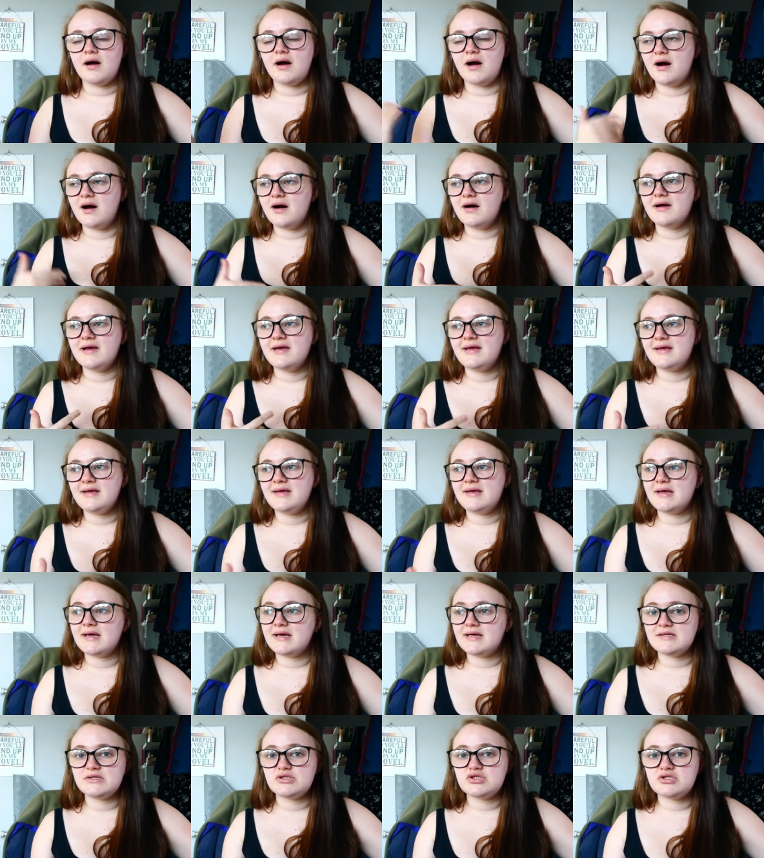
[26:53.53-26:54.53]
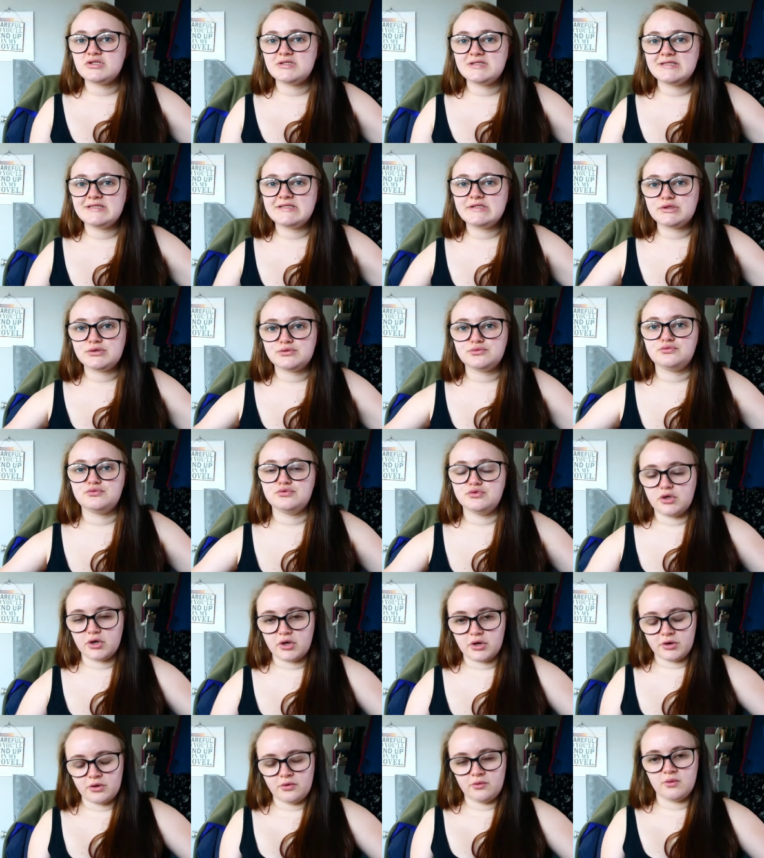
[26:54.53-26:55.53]
I actually don't
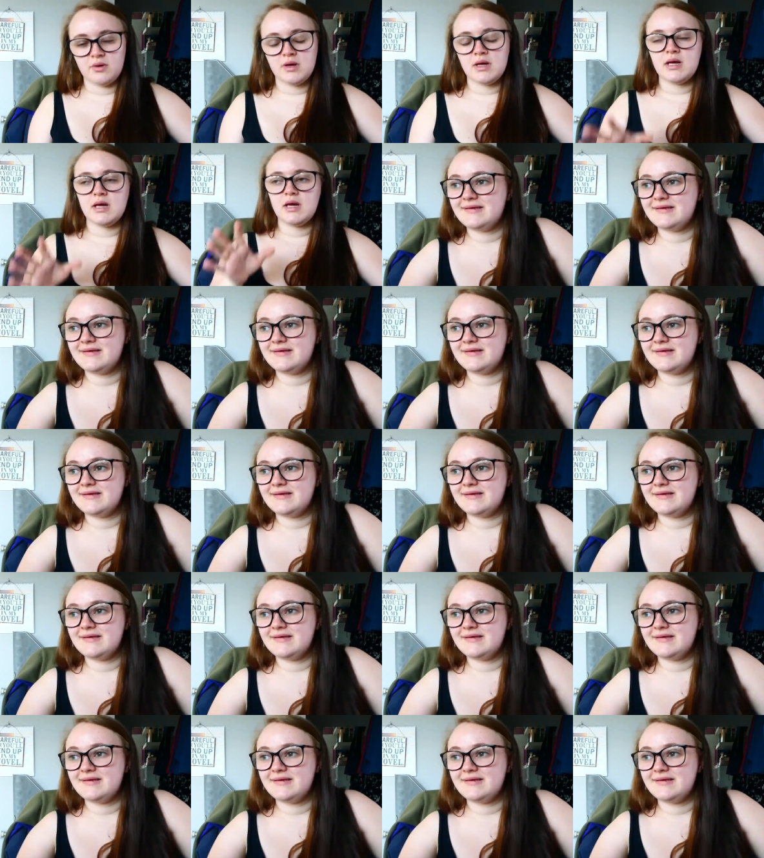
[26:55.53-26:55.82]
know.